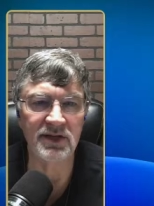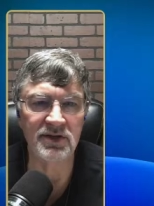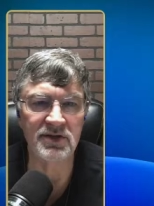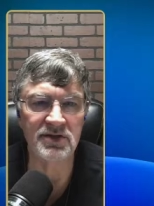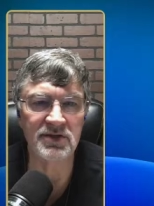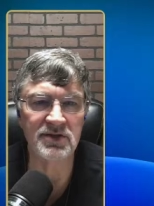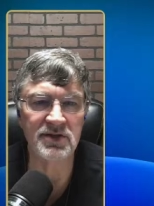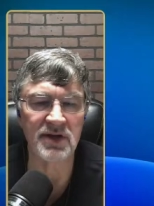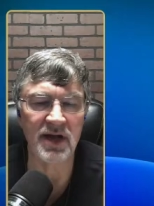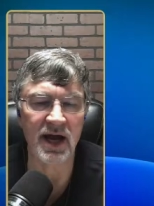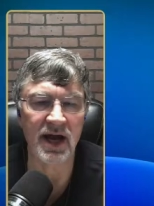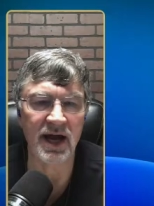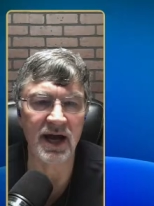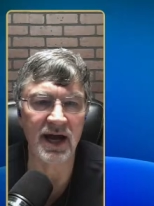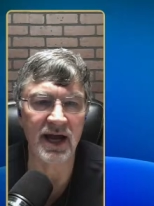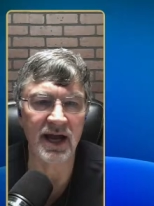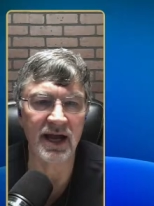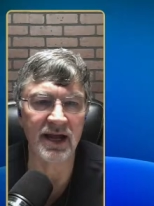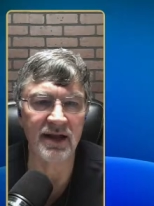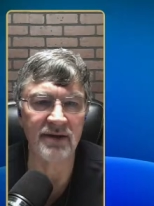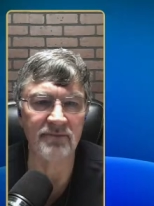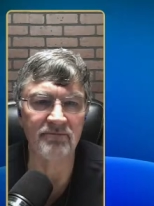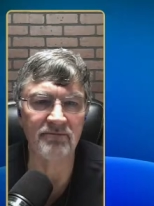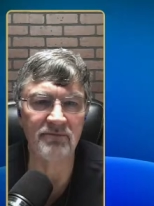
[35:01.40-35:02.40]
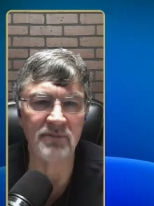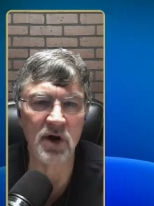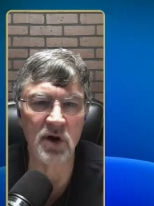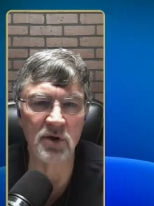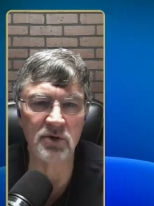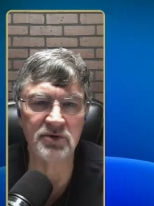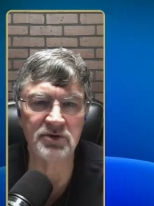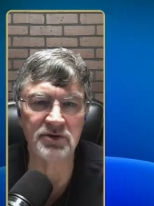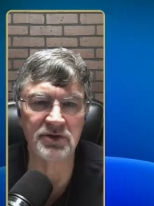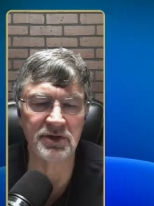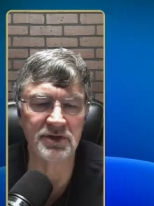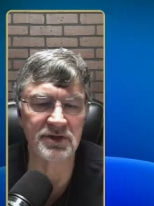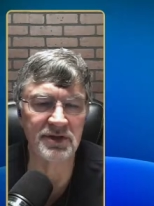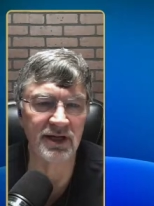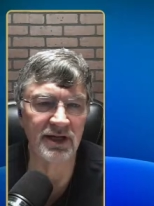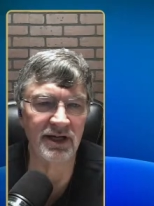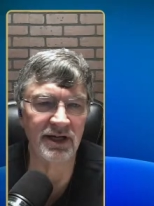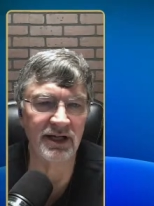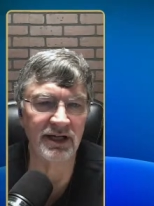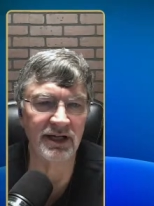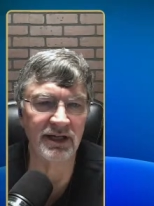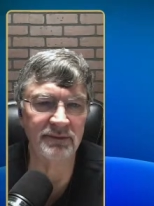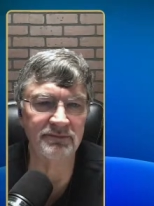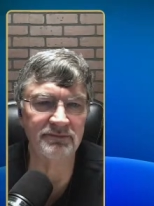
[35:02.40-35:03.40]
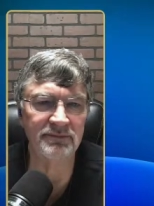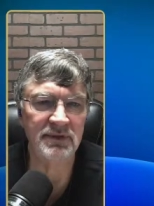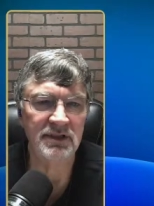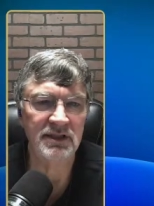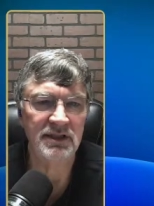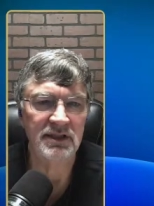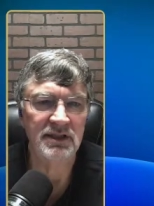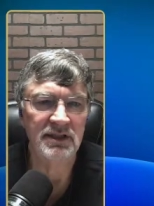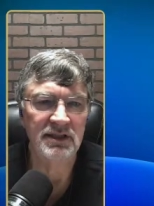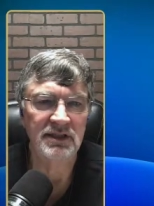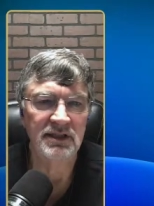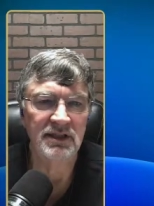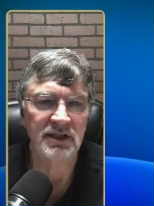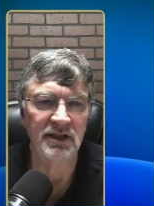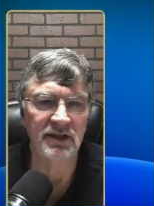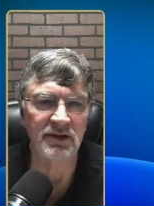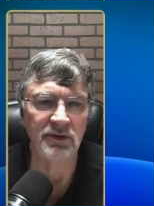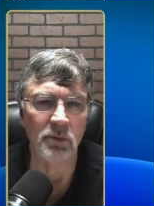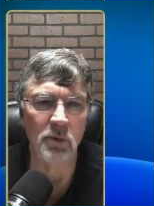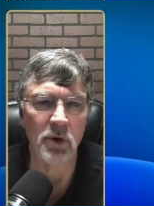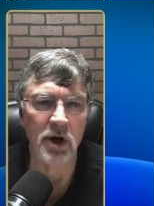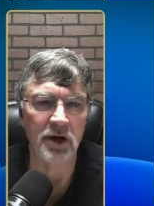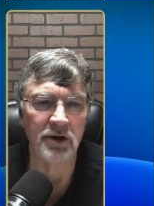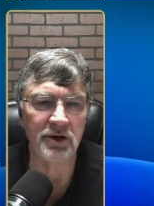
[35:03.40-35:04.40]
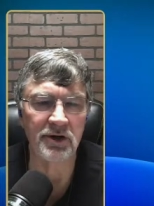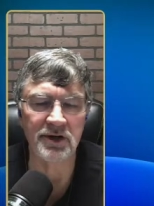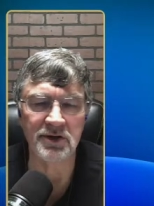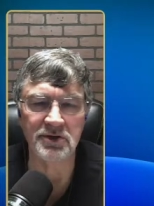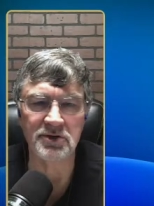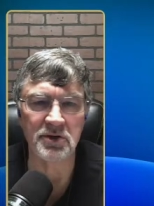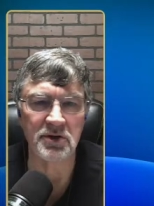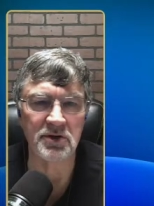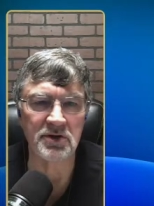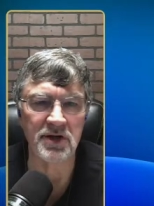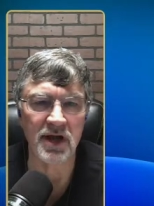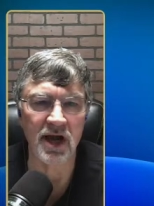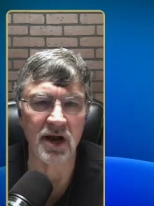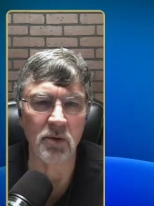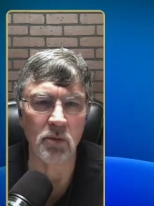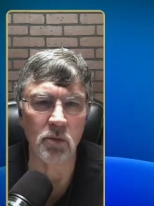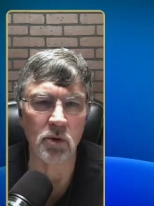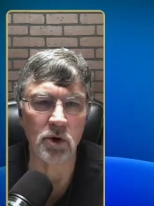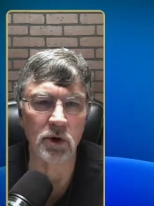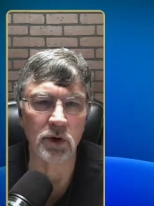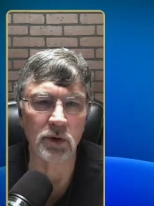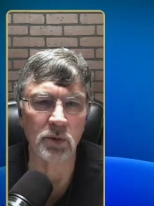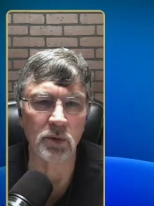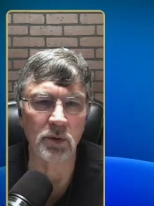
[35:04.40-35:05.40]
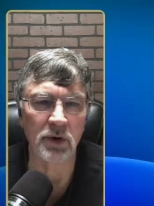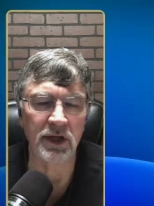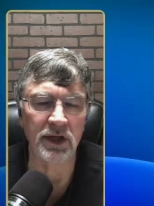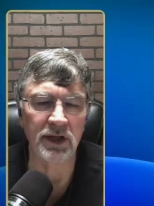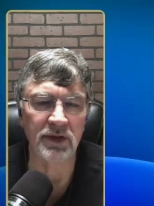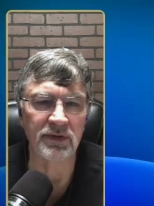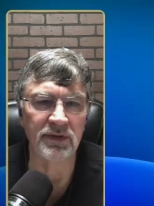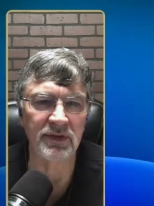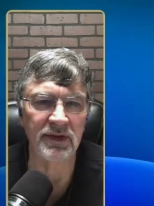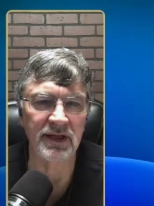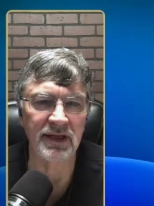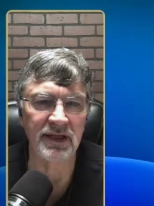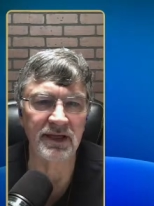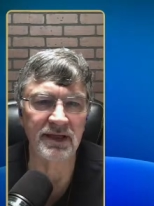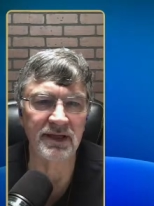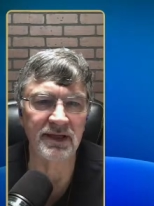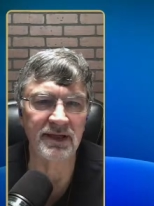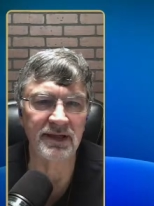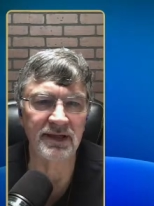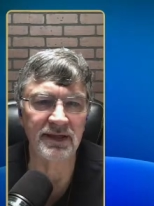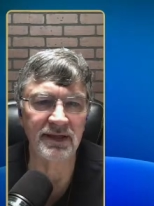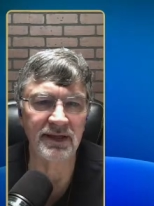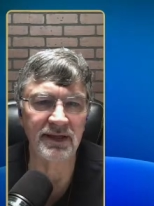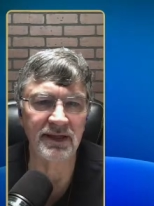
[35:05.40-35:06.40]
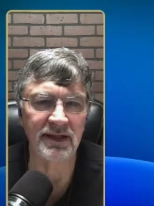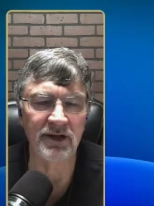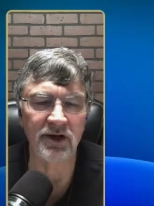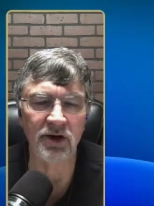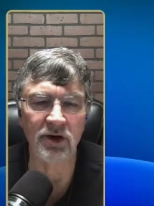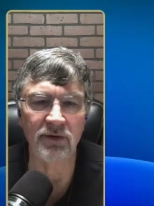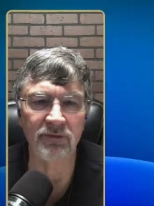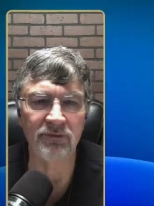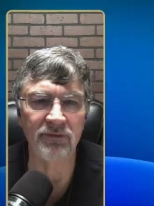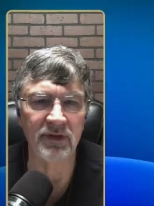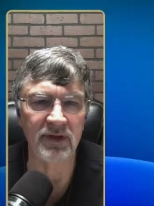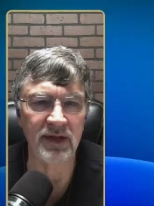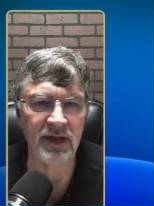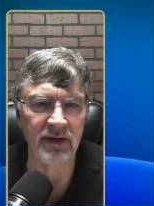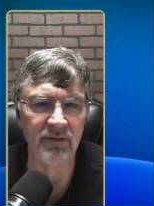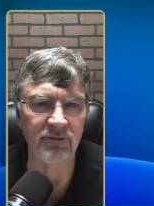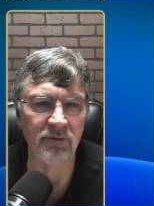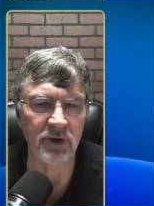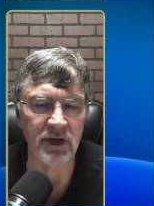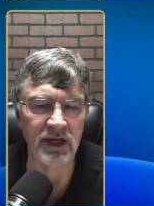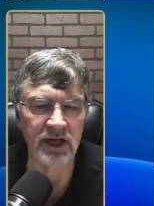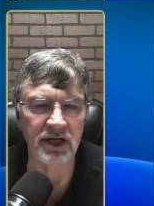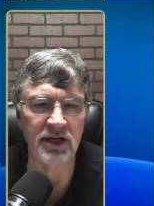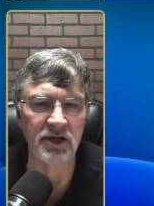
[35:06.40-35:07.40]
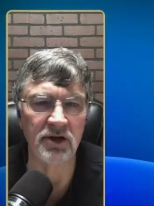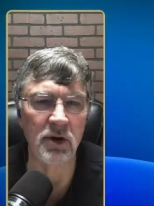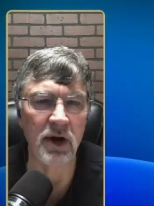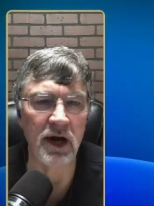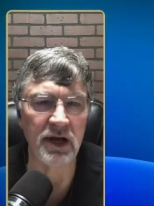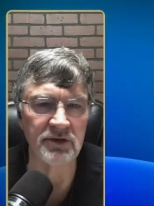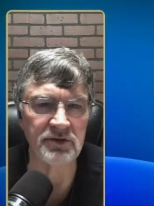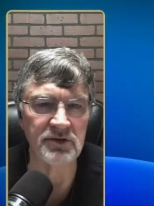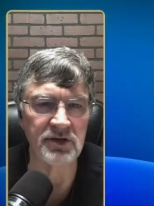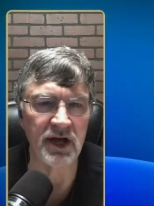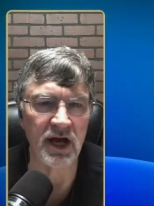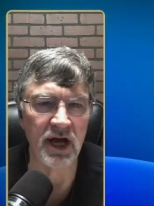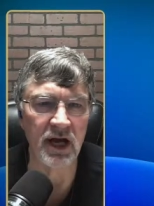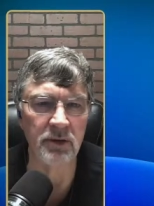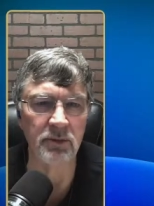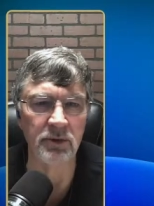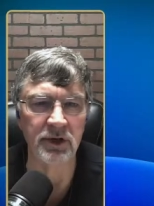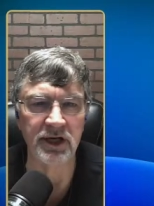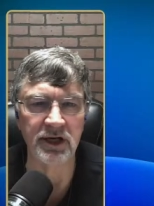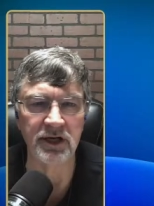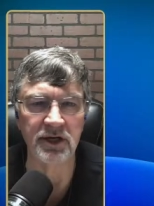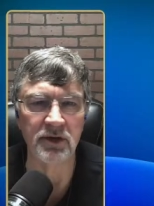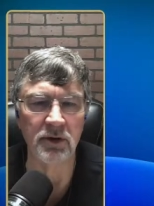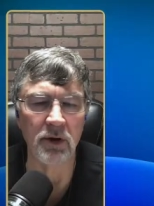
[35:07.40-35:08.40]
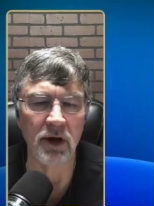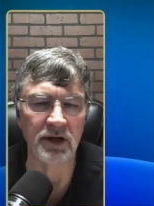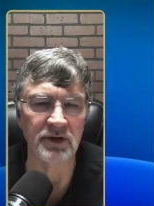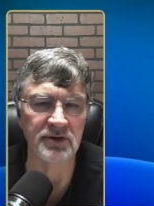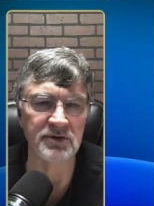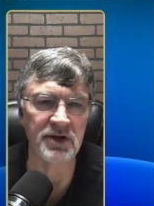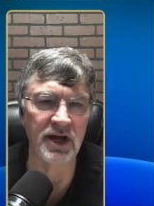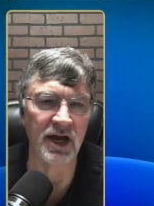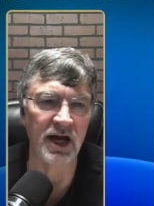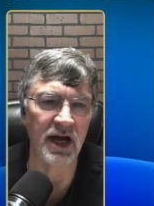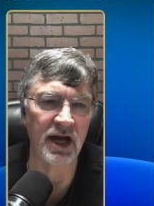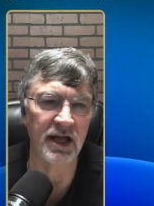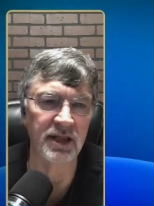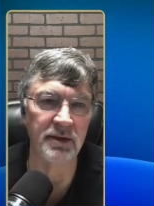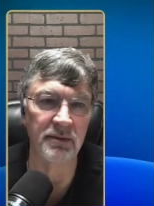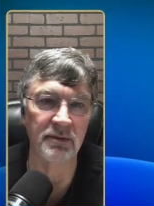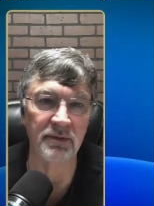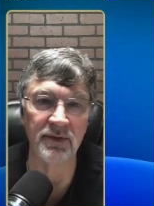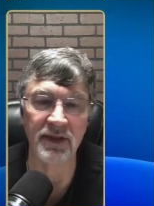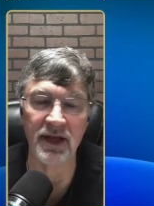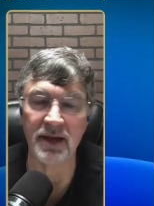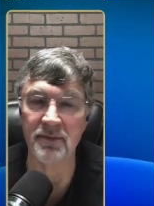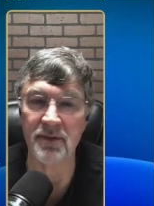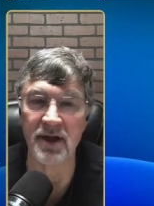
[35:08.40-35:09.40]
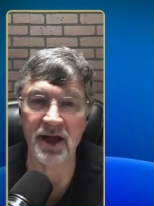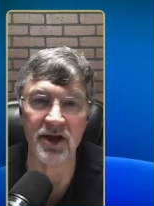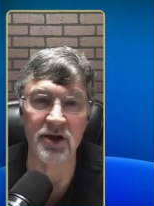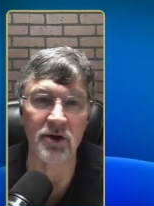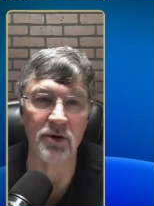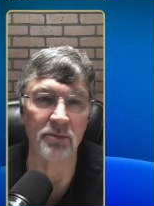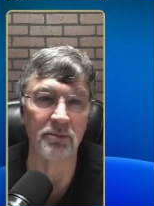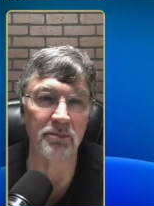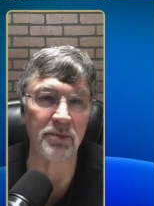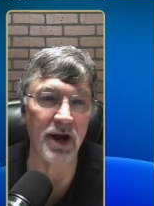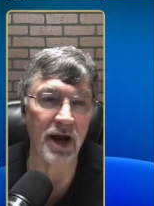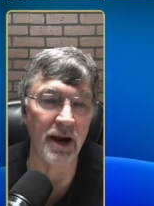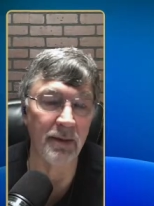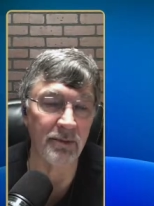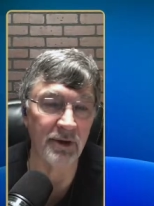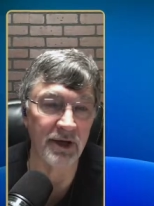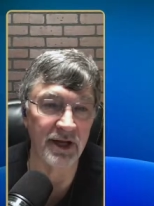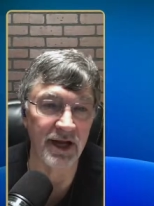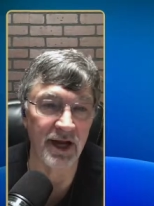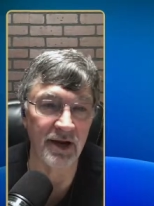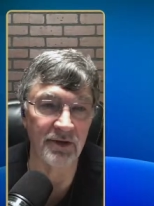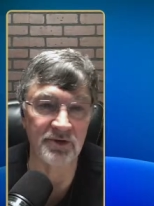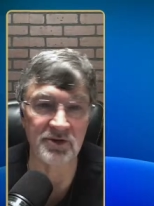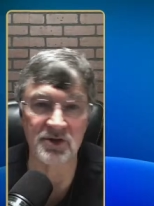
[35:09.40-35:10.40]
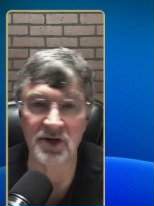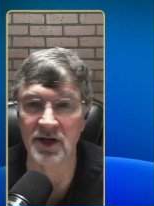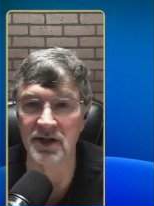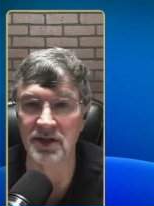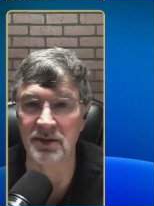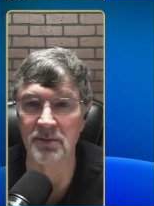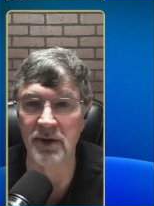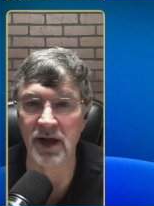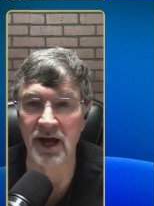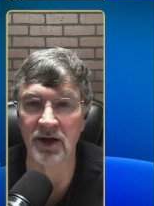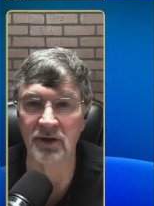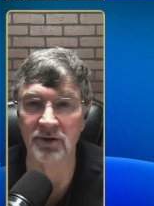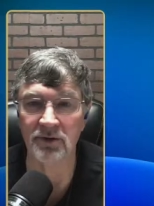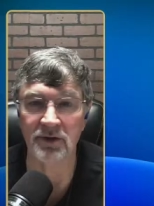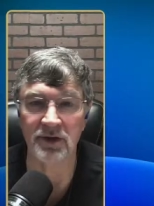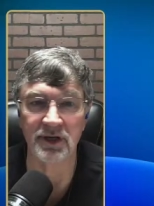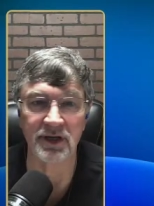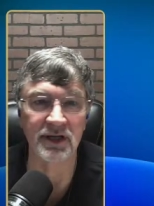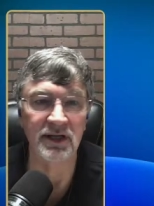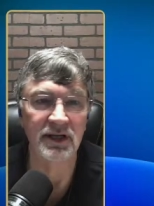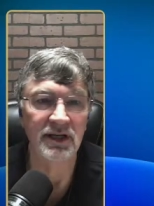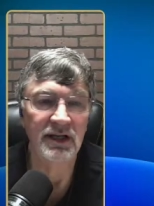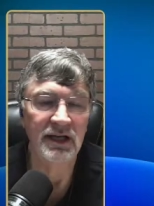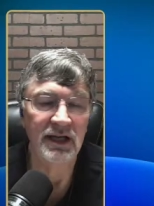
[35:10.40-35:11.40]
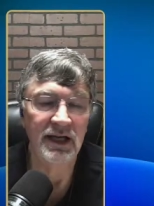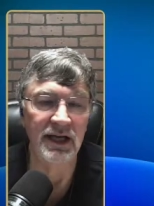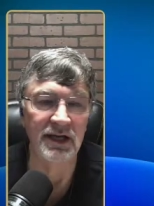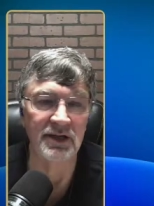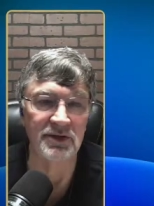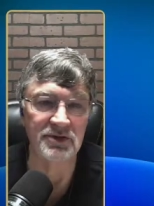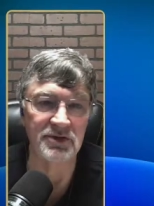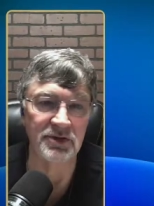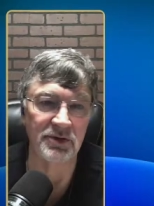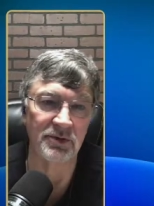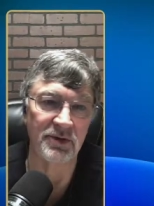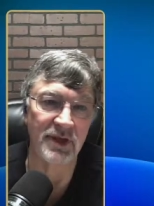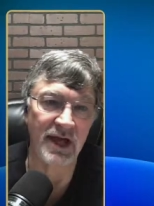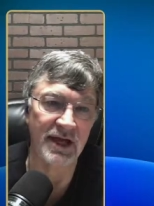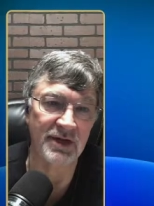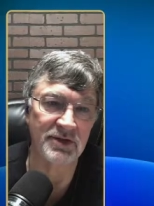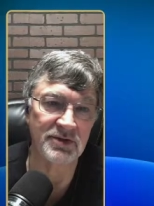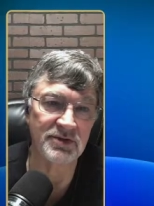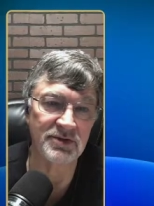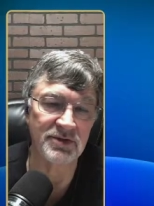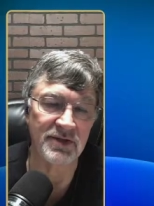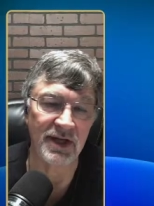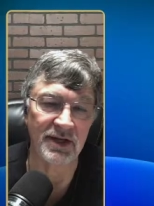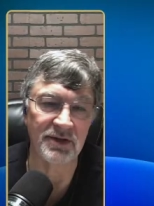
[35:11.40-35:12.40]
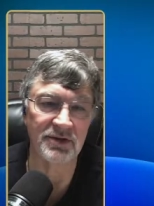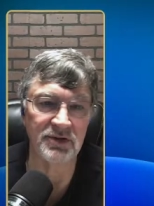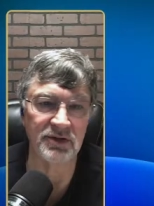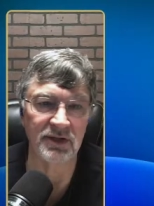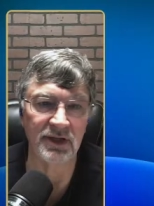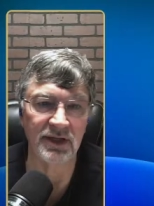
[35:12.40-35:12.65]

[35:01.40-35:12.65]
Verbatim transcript: is. Most of the time, the water districts I work with, if we need to go outside, we need to go outside. They may own property outside the boundary, and so the